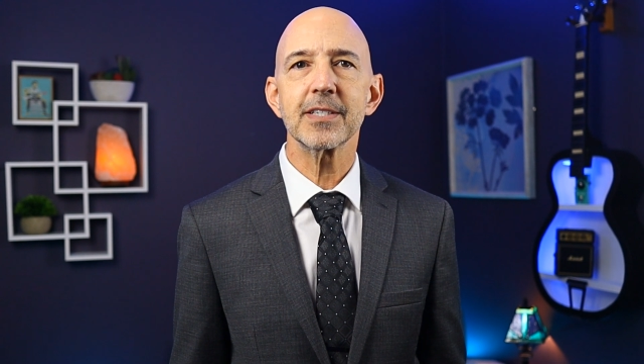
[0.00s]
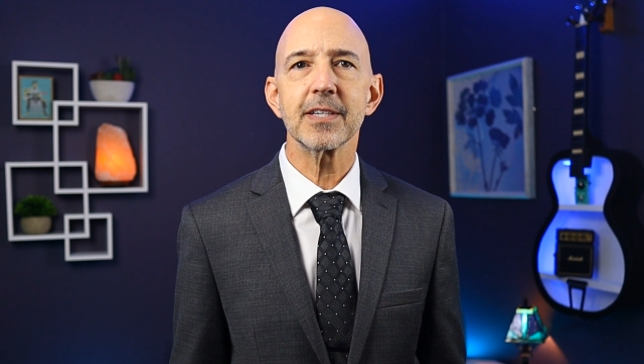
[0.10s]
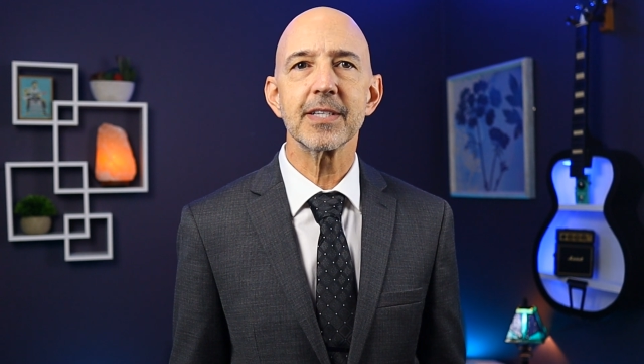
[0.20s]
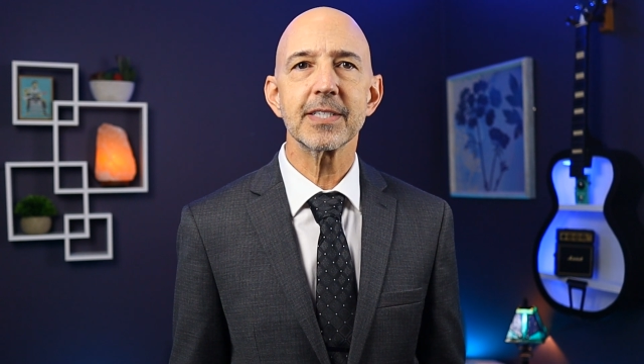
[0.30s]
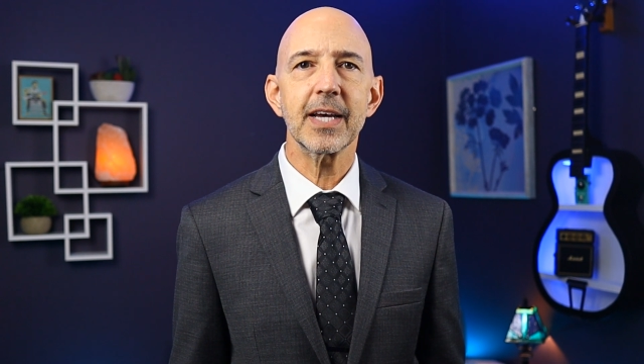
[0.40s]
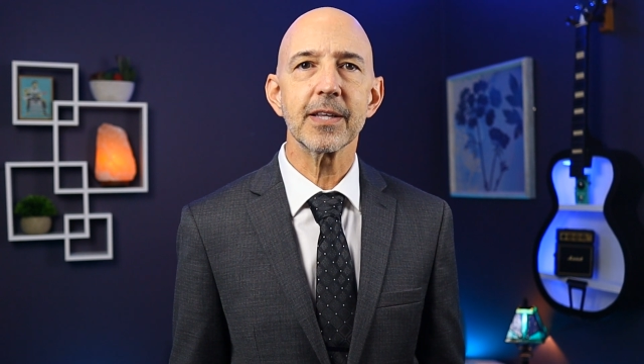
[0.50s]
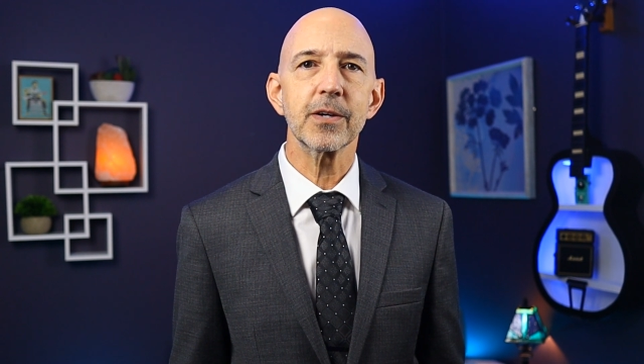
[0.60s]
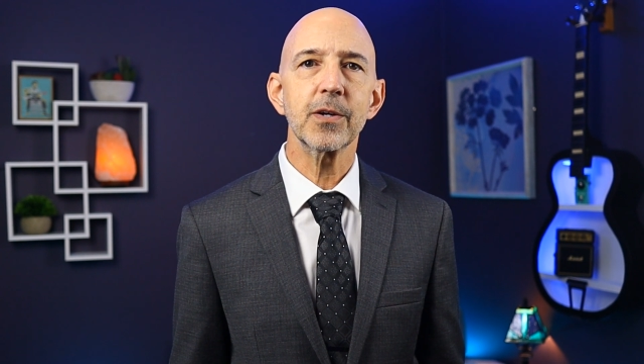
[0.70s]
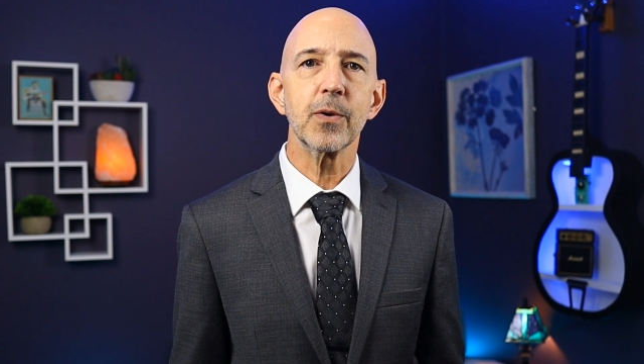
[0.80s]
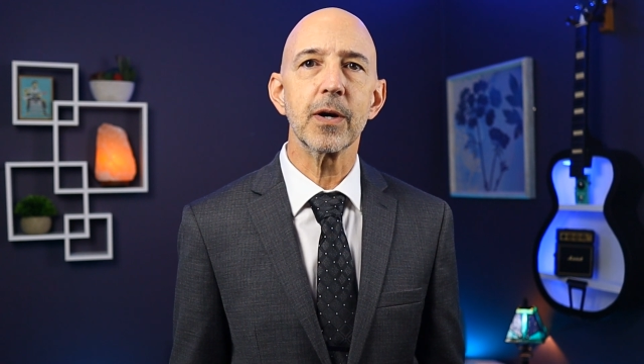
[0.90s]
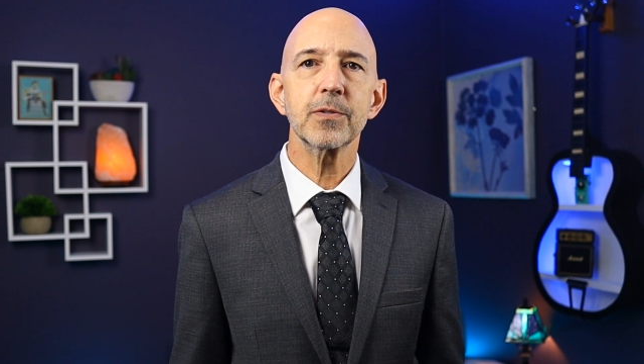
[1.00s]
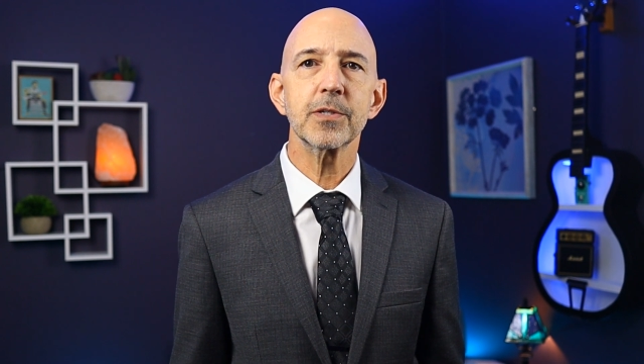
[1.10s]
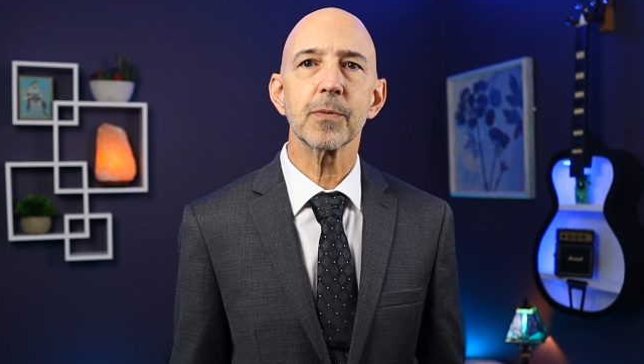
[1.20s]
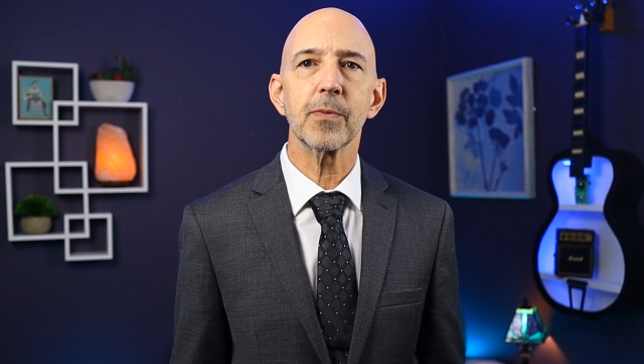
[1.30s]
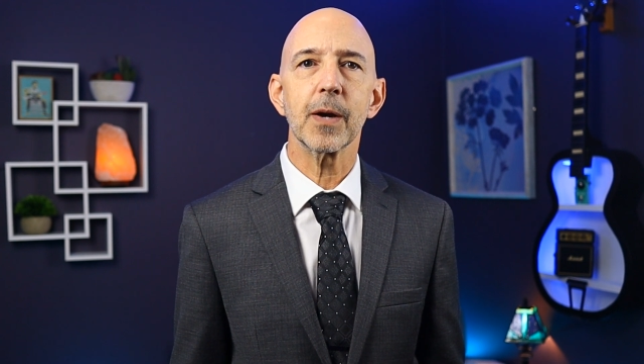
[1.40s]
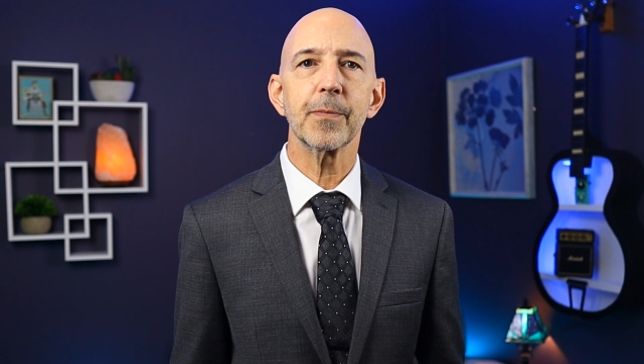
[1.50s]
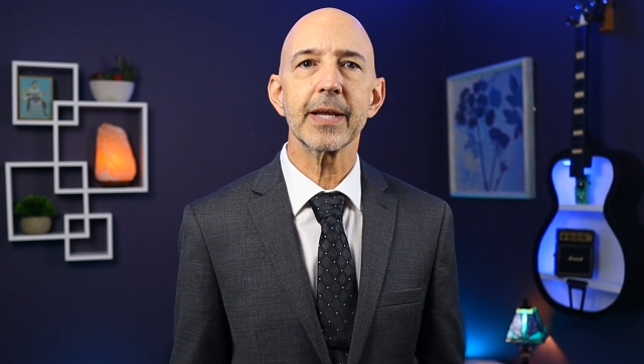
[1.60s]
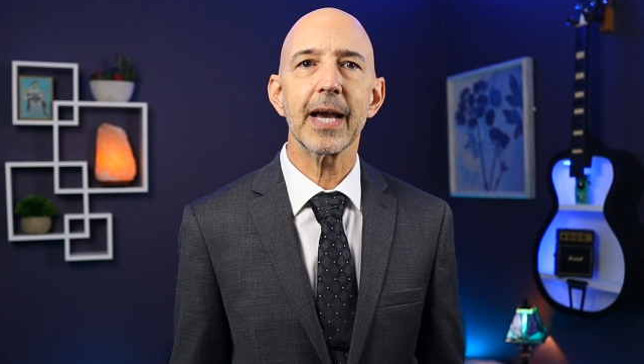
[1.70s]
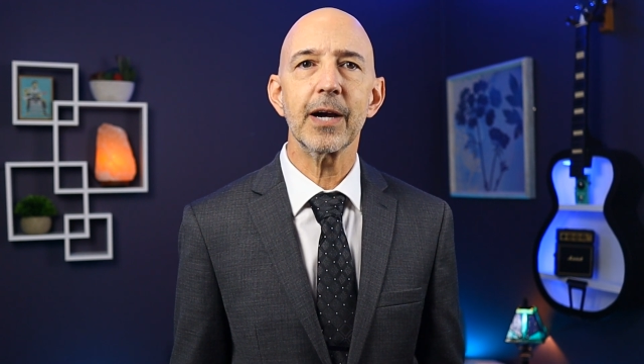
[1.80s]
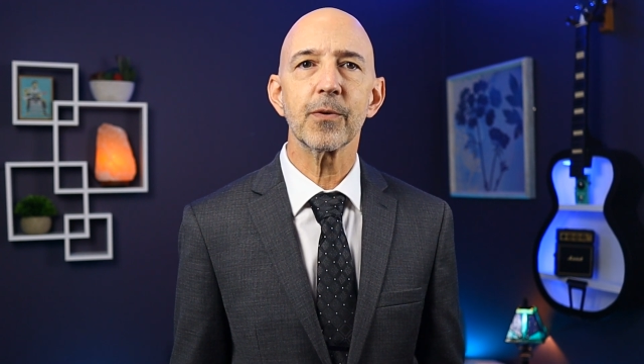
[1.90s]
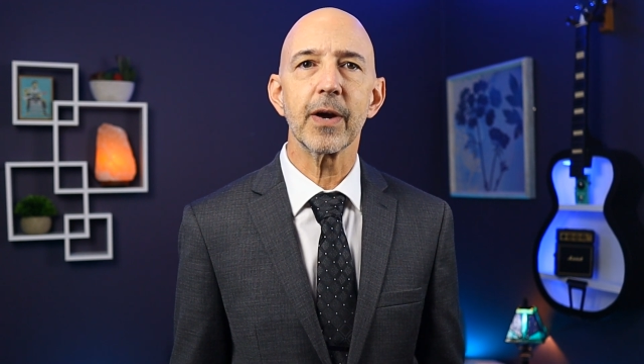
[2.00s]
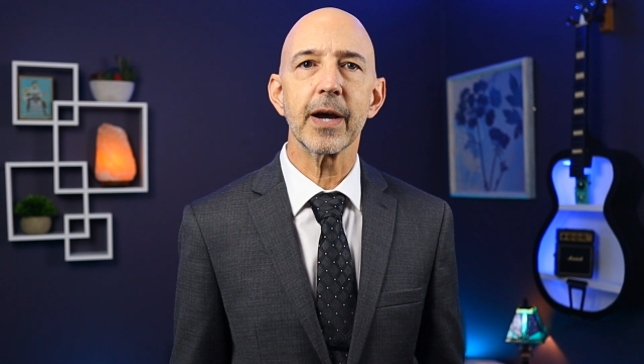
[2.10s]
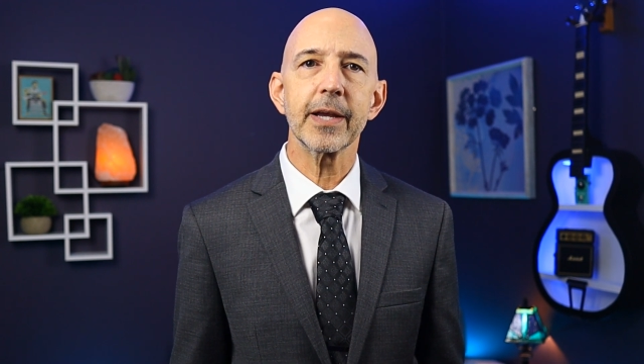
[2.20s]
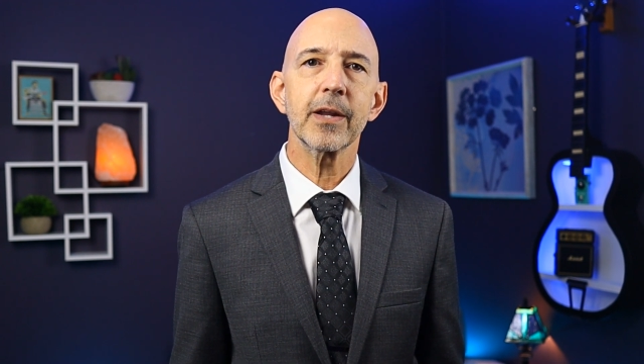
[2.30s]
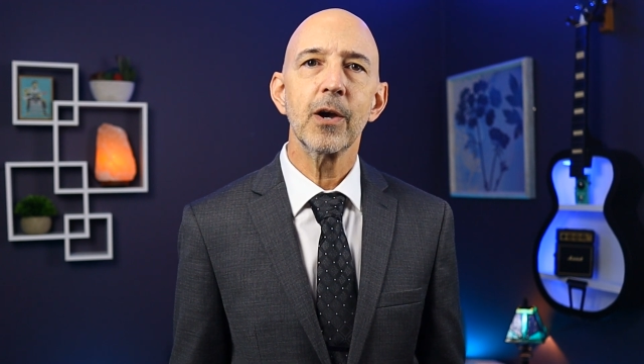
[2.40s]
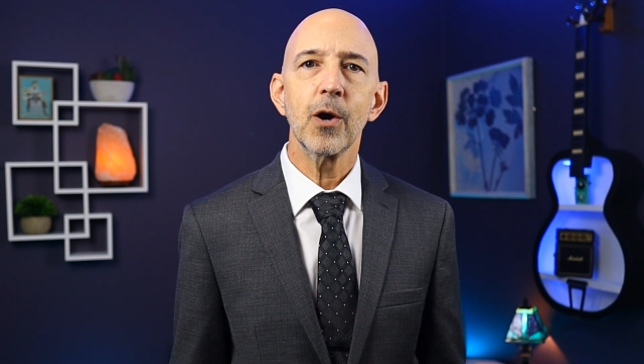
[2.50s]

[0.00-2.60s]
to the seller who owns the property outright